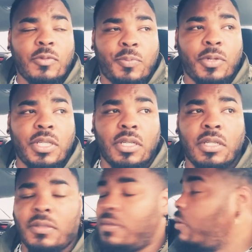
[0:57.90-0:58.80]
pretty
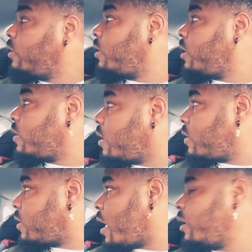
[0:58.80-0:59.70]
good. It's
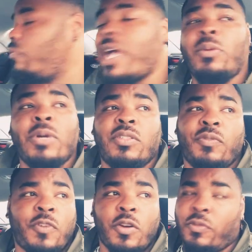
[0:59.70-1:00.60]
solid right away. So
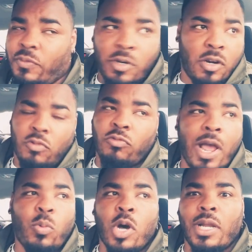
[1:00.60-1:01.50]
for
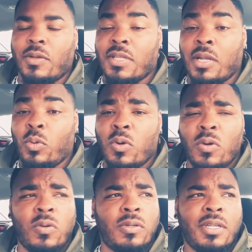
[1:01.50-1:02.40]
round one, I was like,
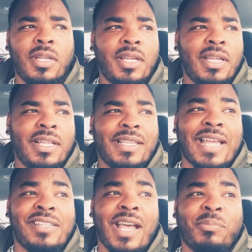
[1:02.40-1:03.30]
"Woo!"
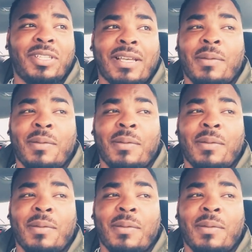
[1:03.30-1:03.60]
That jab is like